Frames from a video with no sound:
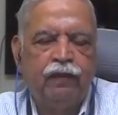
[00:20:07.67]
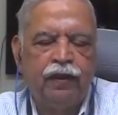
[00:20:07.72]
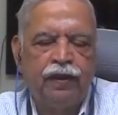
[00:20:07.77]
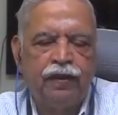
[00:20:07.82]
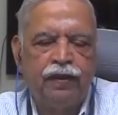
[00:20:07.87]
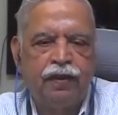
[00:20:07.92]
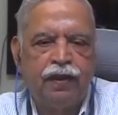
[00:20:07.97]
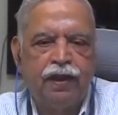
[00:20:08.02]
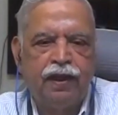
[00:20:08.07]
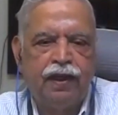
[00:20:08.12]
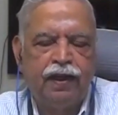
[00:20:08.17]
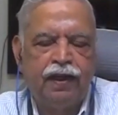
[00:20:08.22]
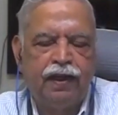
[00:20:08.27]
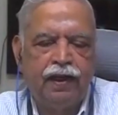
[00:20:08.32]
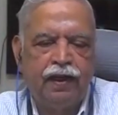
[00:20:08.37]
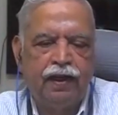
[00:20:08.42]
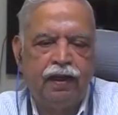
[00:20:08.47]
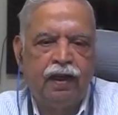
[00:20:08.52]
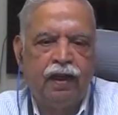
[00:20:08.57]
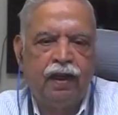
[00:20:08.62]
which
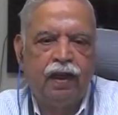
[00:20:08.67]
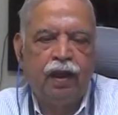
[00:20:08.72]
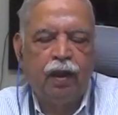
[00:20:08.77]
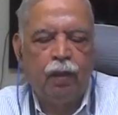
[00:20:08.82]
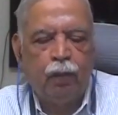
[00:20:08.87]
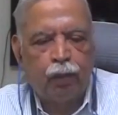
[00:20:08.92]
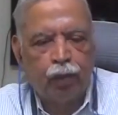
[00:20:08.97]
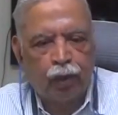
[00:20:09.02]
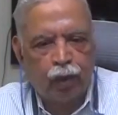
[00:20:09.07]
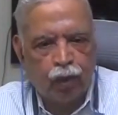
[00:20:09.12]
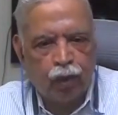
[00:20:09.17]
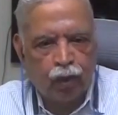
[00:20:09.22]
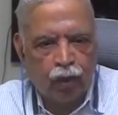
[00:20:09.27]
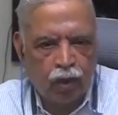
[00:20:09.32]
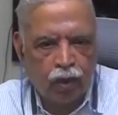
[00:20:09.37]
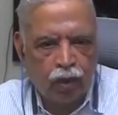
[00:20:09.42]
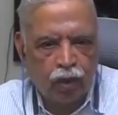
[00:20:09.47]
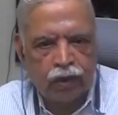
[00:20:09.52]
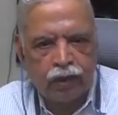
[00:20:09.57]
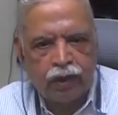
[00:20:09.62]
needed
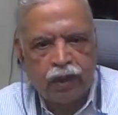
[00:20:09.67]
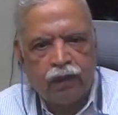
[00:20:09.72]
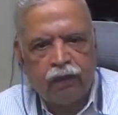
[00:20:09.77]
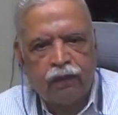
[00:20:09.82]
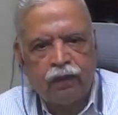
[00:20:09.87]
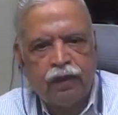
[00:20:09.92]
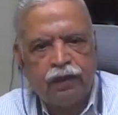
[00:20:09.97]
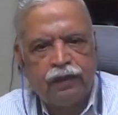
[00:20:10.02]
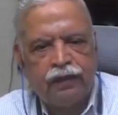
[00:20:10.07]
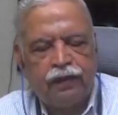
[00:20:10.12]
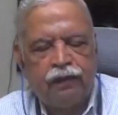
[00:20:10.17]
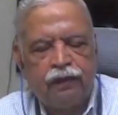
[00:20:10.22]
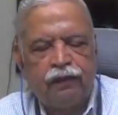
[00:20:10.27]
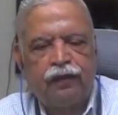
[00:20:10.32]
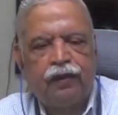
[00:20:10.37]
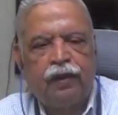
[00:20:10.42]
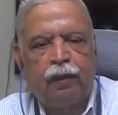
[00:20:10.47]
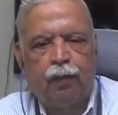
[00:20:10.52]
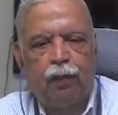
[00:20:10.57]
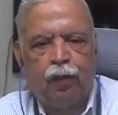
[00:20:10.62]
prolonged hours
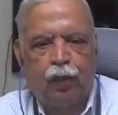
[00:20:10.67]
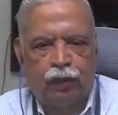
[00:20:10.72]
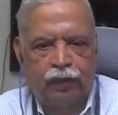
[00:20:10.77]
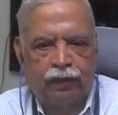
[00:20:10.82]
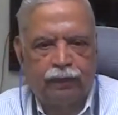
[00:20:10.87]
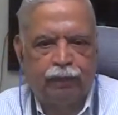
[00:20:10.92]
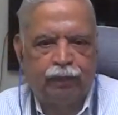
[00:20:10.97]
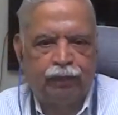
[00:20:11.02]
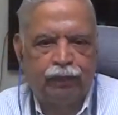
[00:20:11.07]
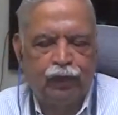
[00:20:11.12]
of support.